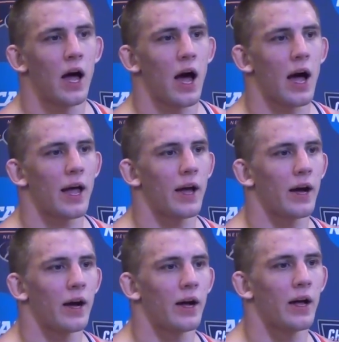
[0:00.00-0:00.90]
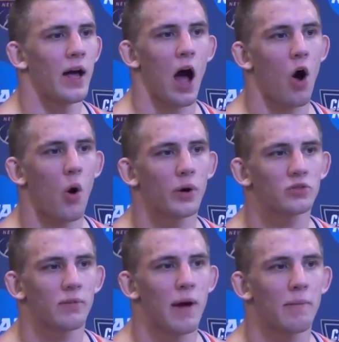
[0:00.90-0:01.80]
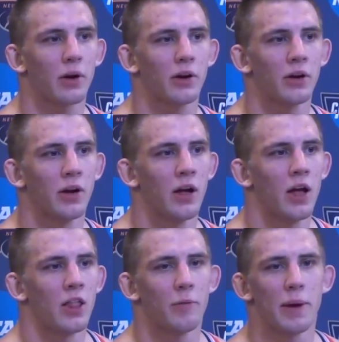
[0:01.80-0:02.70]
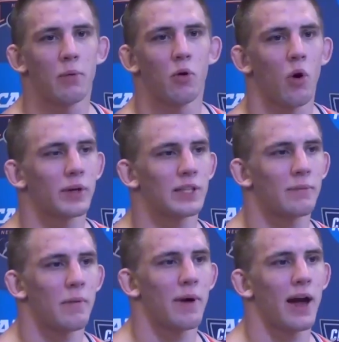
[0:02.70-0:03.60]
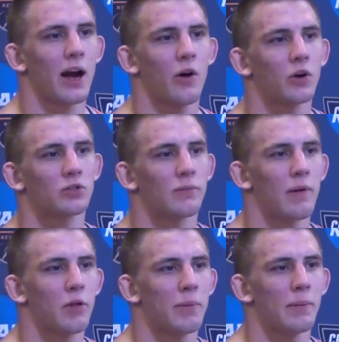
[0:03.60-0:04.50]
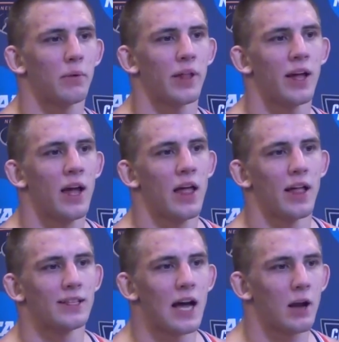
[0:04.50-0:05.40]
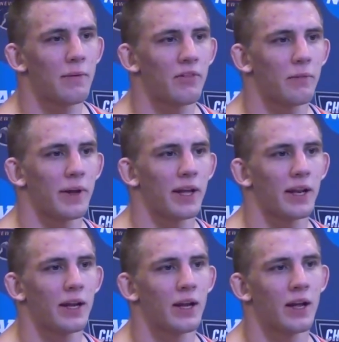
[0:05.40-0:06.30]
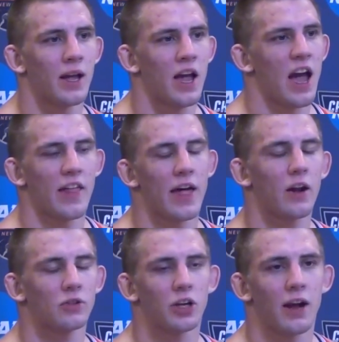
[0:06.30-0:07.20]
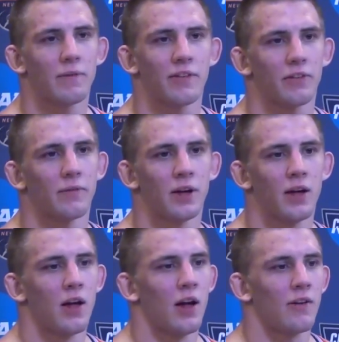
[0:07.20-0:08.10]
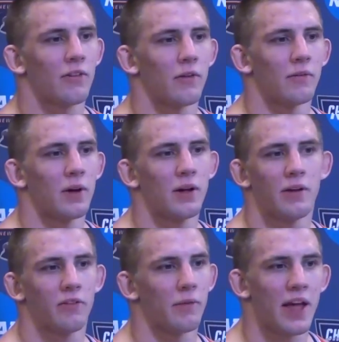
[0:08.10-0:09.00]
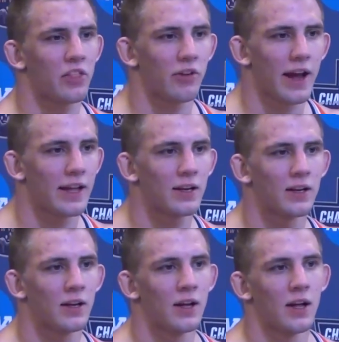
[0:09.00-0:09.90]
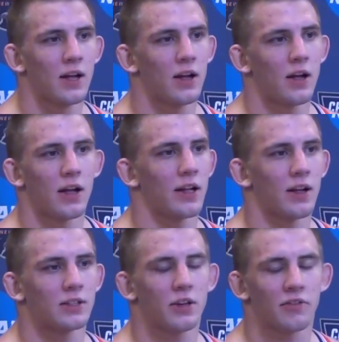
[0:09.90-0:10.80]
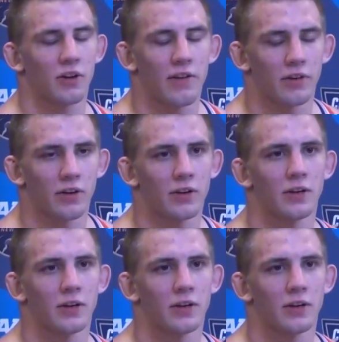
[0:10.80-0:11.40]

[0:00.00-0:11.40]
I always remember the people who always had my back. I always remember the people that doubted me from the beginning, and that'll drive me from eighth grade until forever.